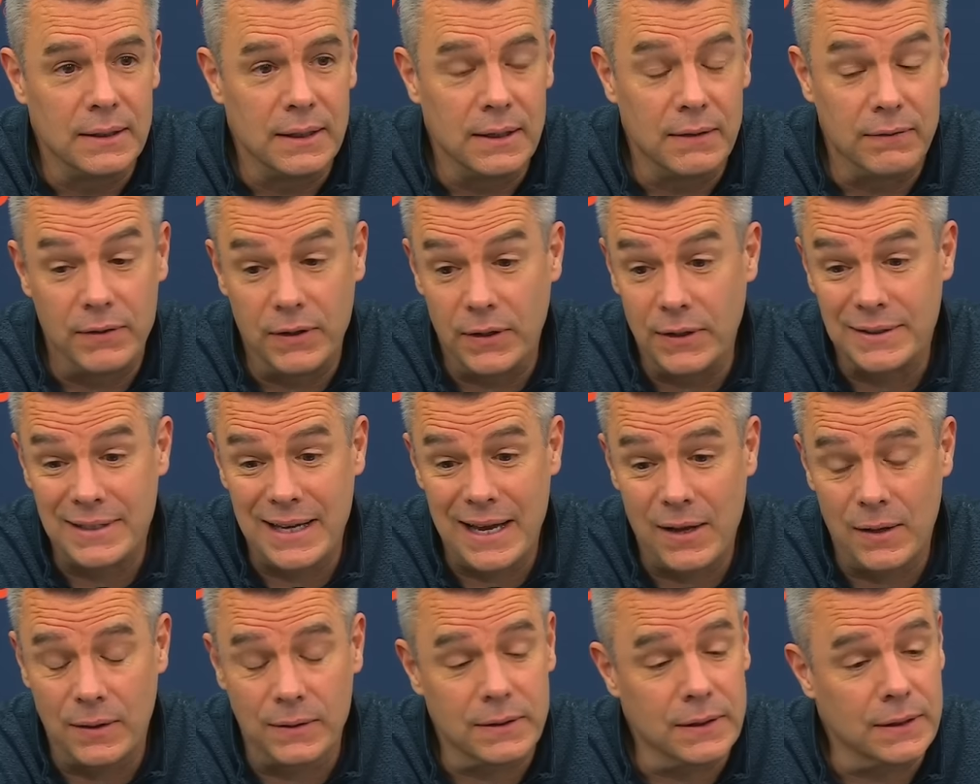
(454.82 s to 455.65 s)
a very
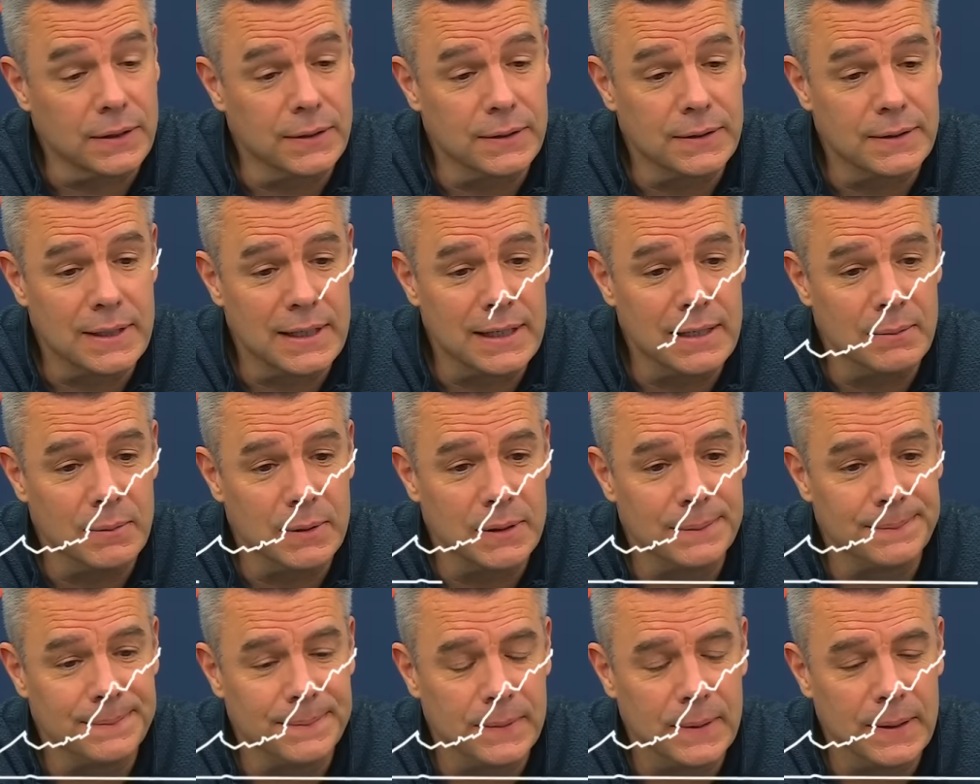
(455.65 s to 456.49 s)
talented, good team,
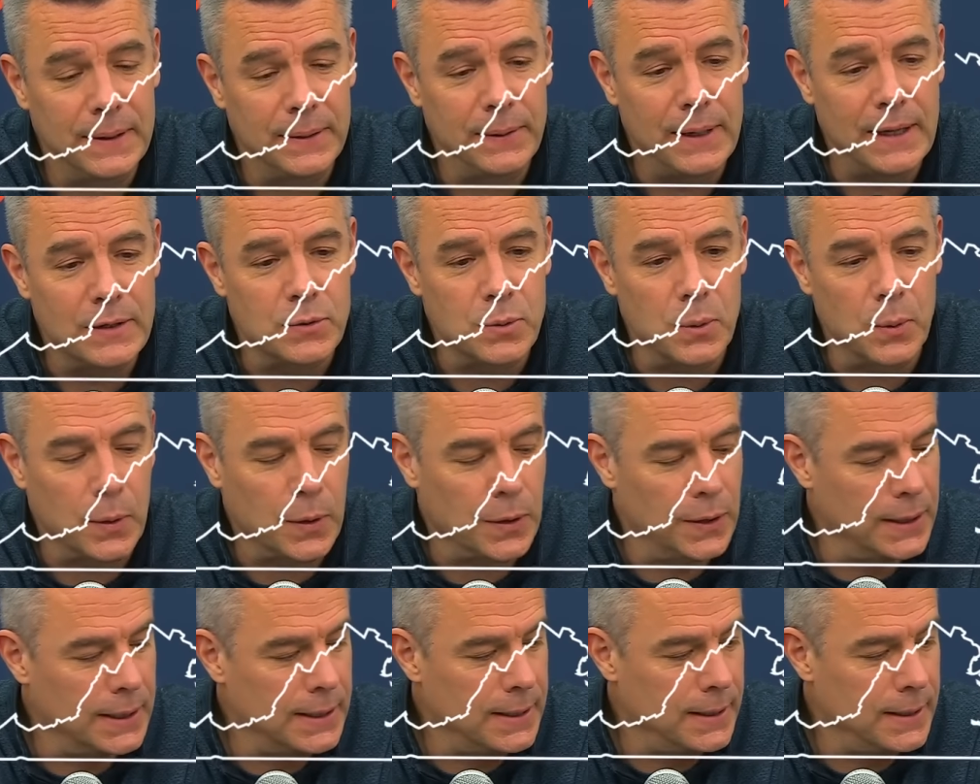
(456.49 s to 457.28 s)
and, and that's what we're going